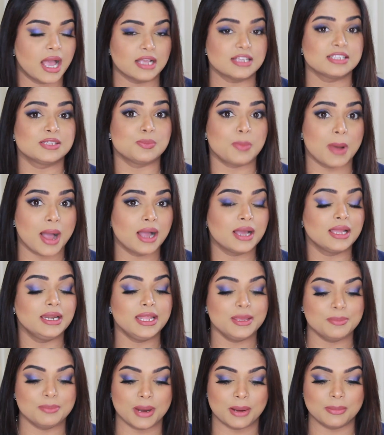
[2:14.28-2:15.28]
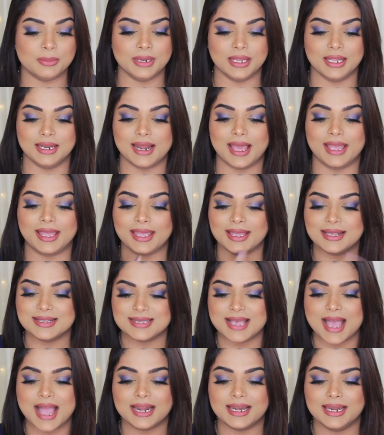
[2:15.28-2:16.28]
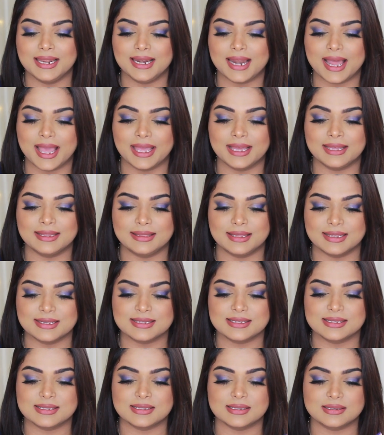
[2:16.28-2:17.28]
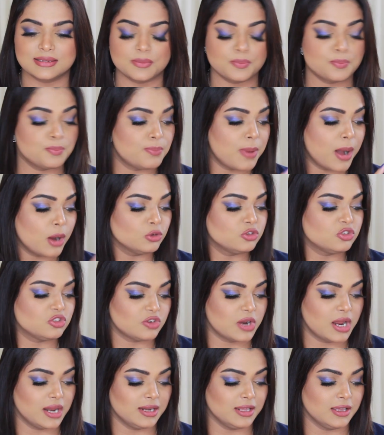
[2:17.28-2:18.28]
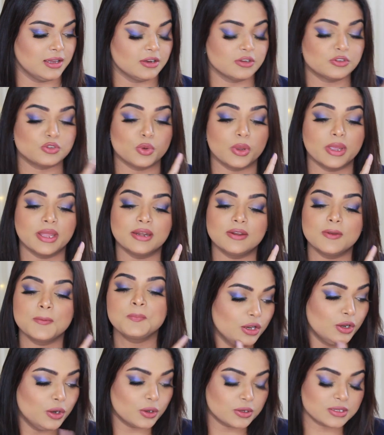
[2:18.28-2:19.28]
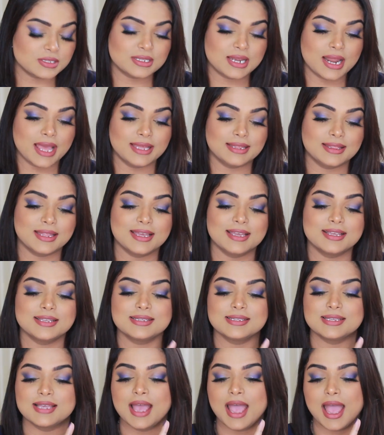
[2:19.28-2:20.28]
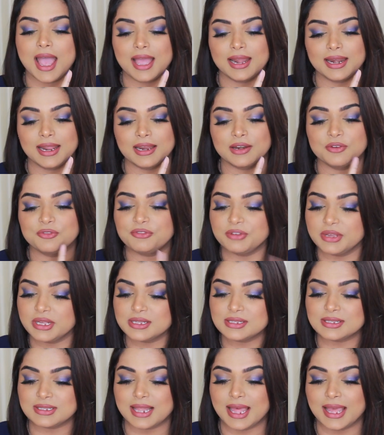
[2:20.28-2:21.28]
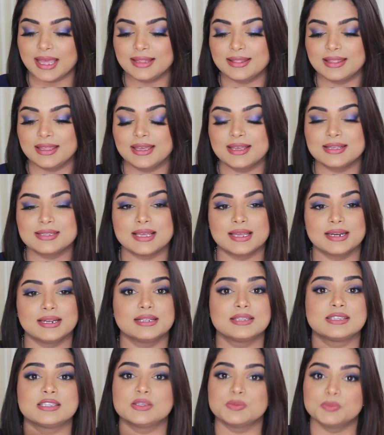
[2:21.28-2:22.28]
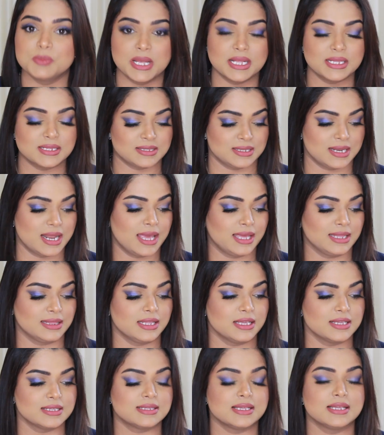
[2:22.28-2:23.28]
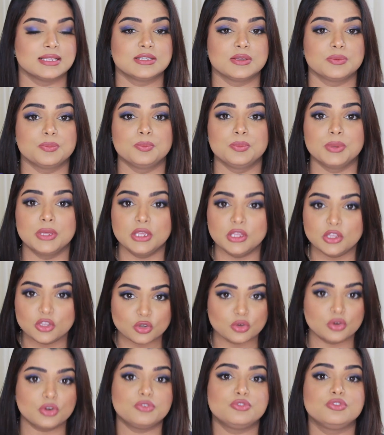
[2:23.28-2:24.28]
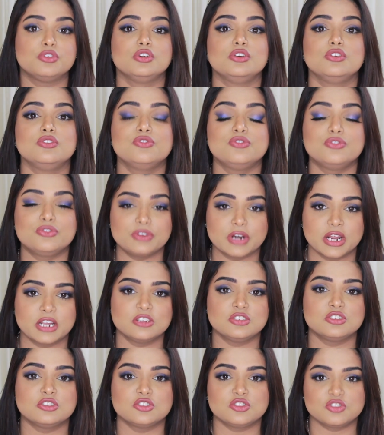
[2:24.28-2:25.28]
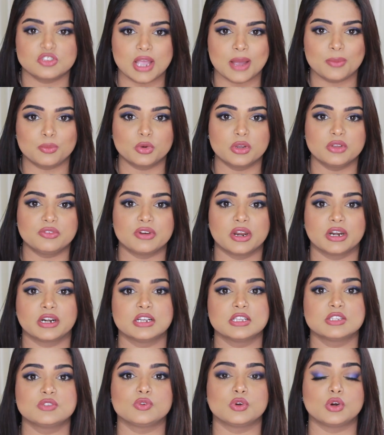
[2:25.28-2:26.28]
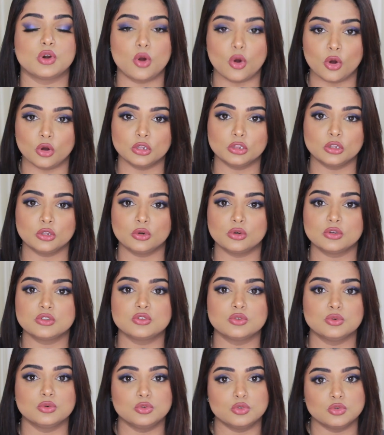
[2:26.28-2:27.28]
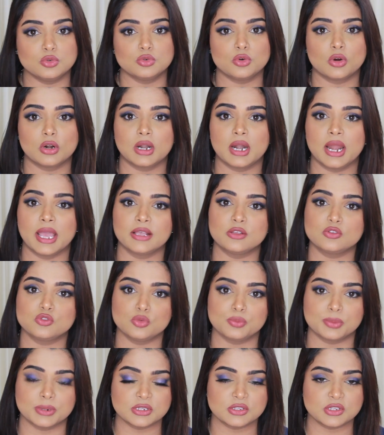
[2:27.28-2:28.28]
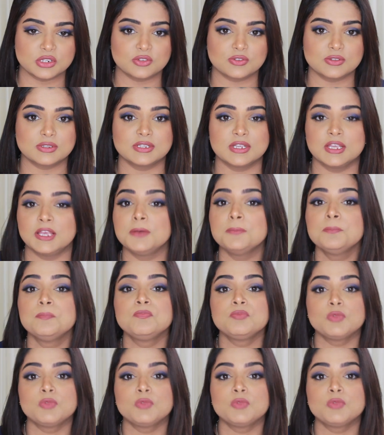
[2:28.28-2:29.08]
sparkly bubbly, like exactly like this pouch right here. So it looks like this and it feels like this and it smells like this. It's a beautiful fresh shampoo fragrance for all those who do not like super citrusy